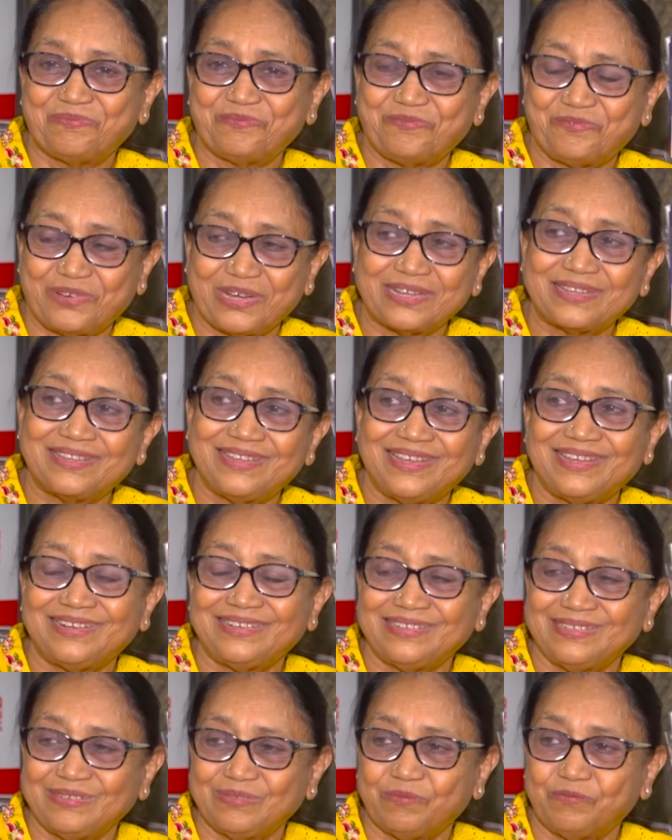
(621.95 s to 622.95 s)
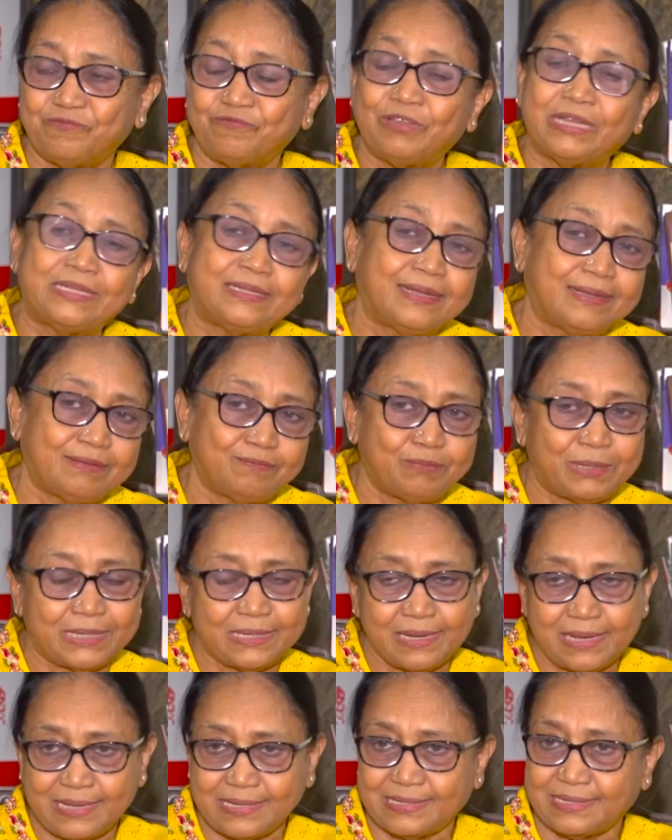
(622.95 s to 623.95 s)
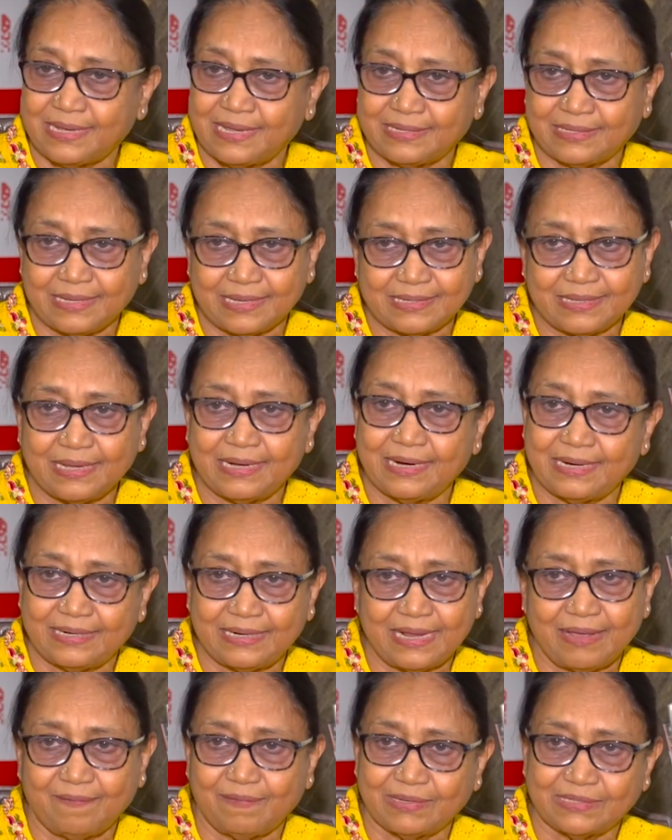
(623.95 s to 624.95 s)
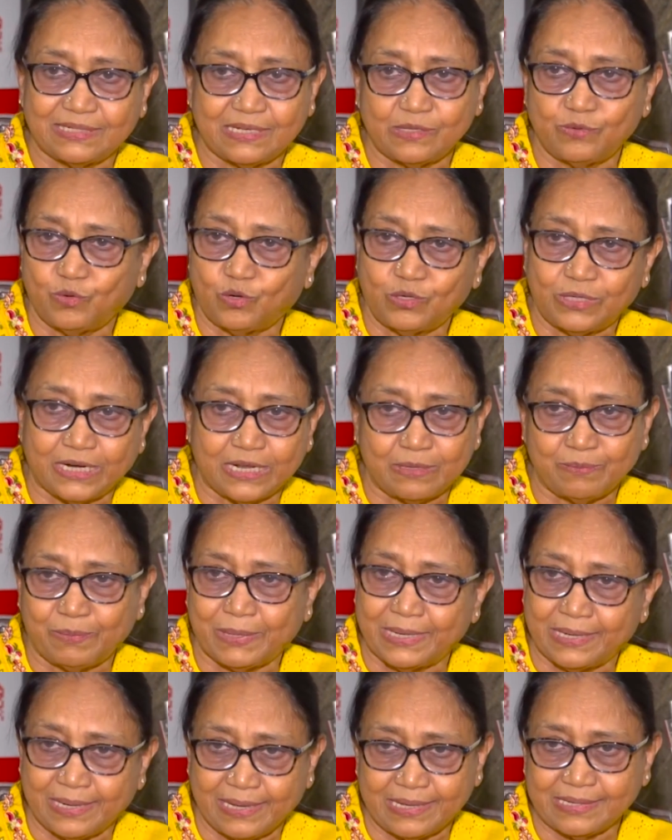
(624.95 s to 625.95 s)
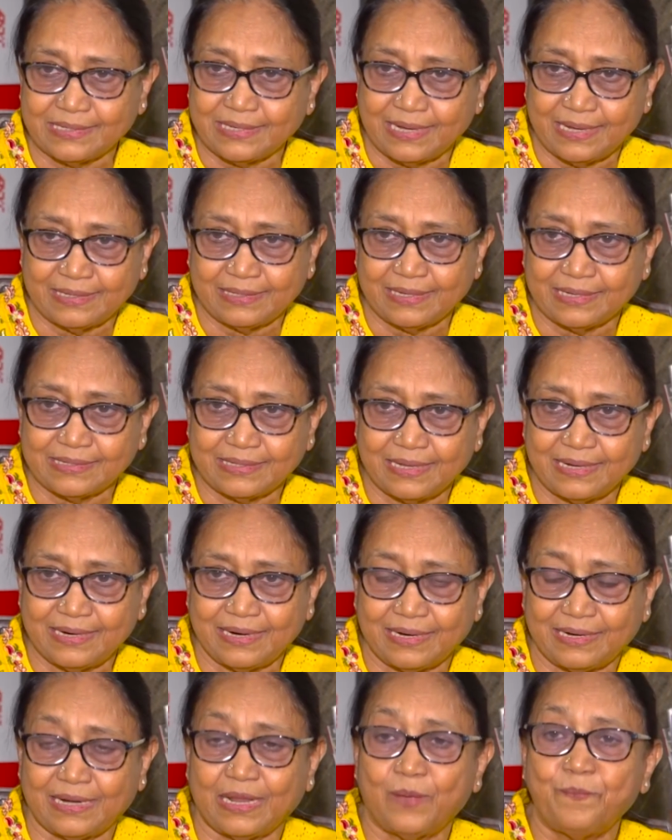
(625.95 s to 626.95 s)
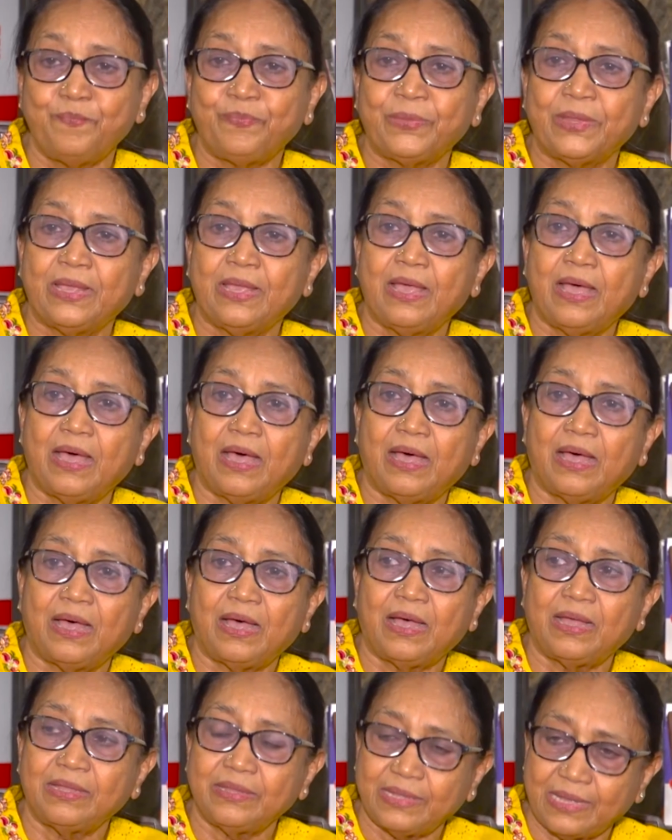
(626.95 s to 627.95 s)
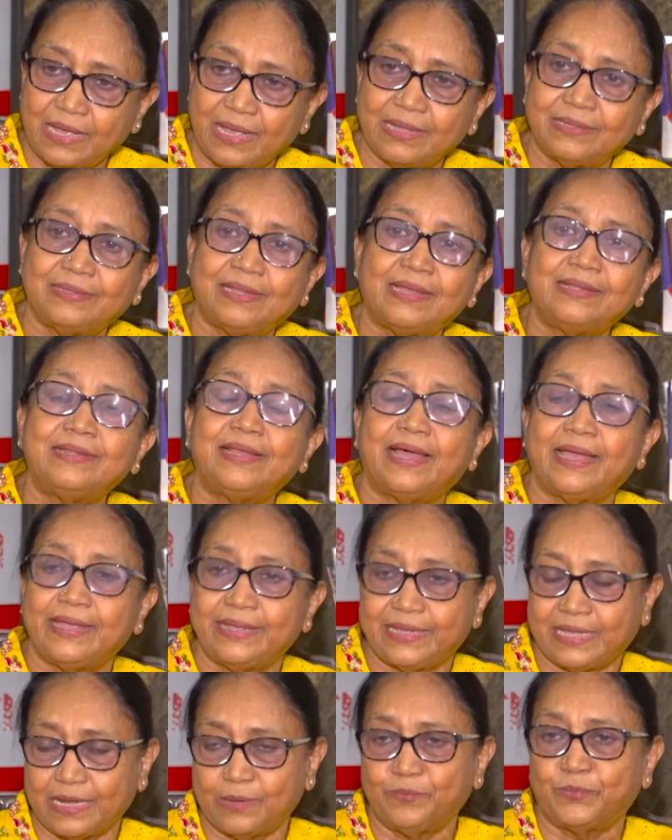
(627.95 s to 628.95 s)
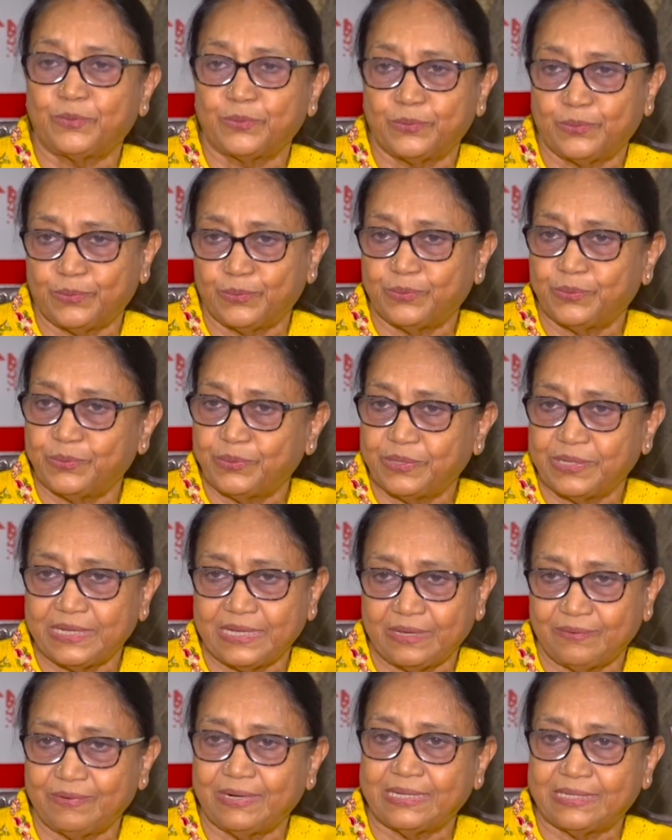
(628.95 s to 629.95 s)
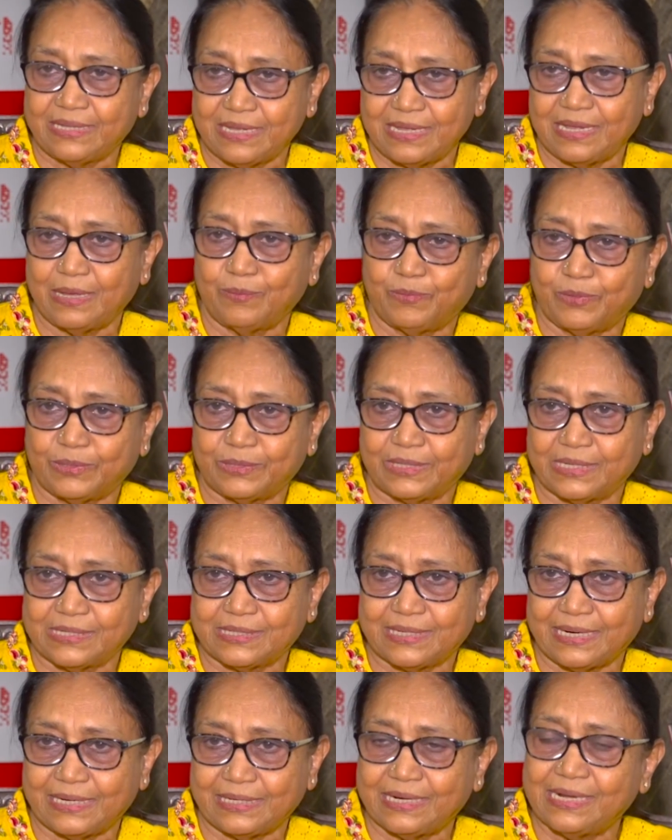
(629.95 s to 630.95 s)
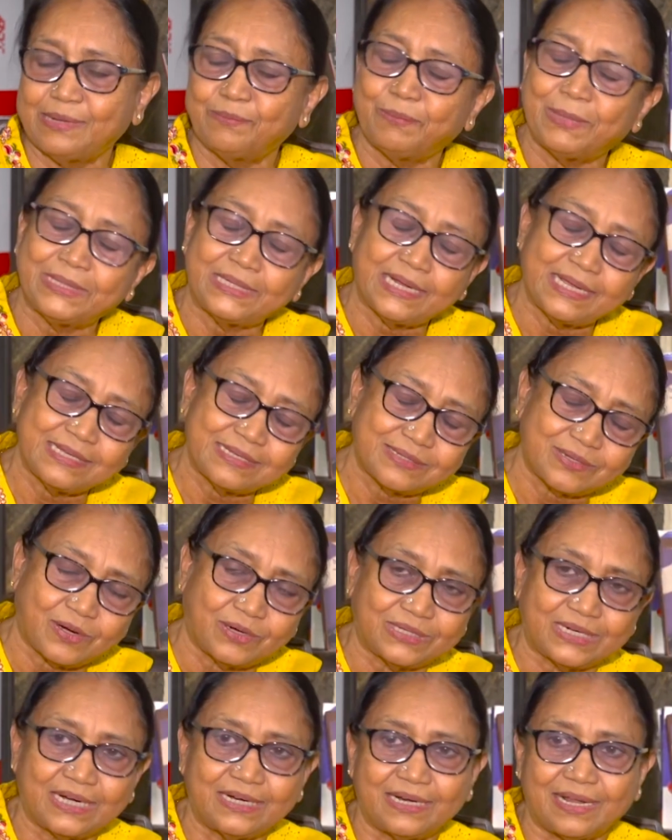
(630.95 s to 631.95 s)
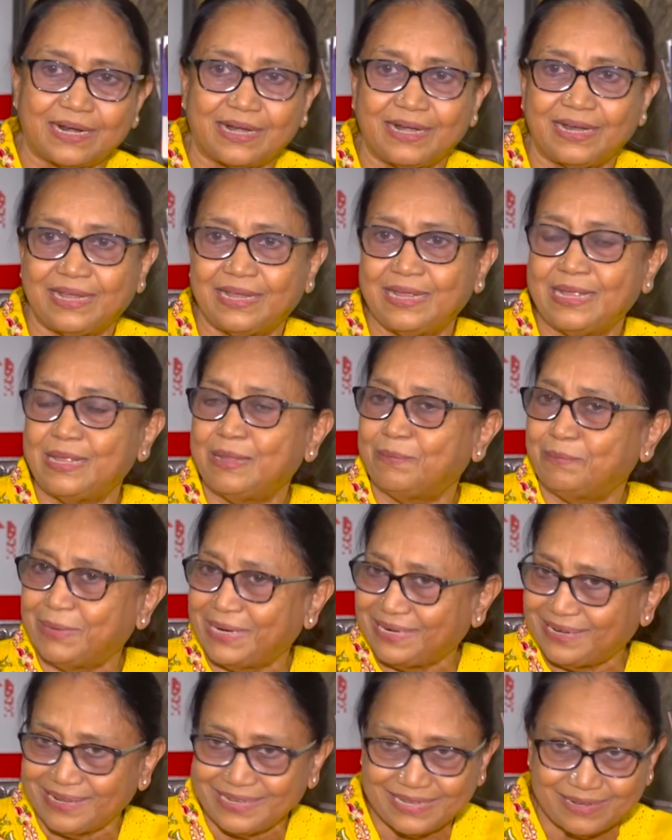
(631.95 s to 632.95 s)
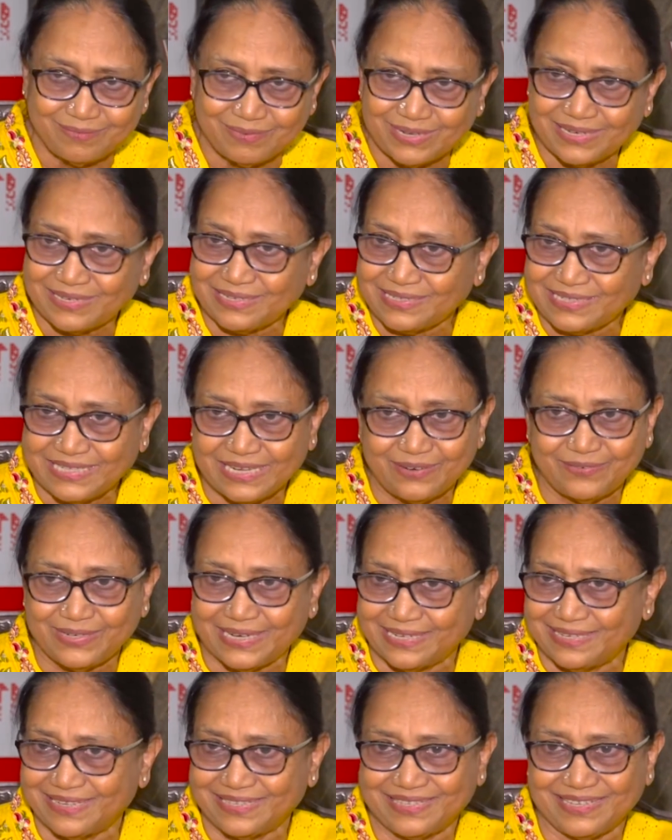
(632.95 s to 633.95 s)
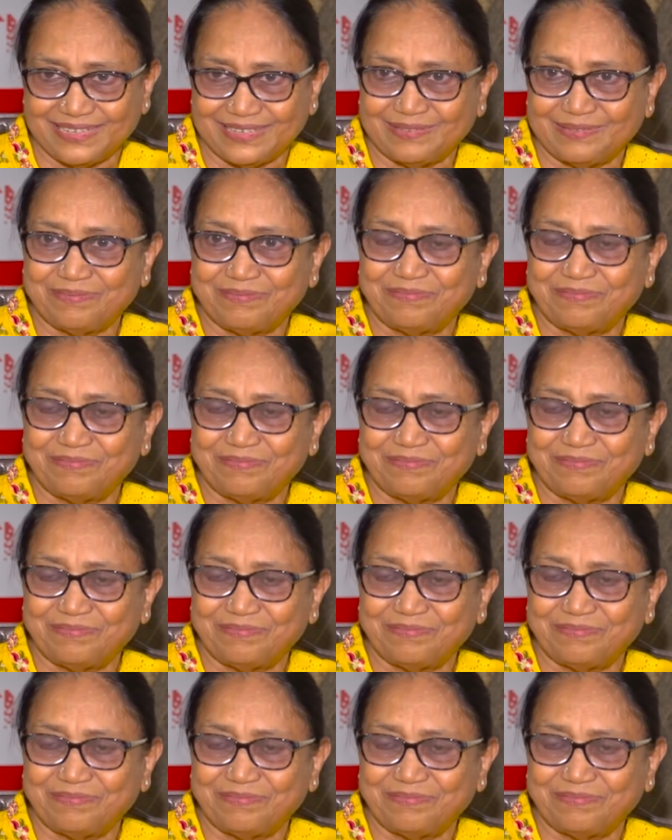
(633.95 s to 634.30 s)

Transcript: Further, when Bandaya Sahitya Sangate, I was involved in Bandaya Sahitya Sangate, and then I came to know everything about this writing. But I started early, but I never saved anything.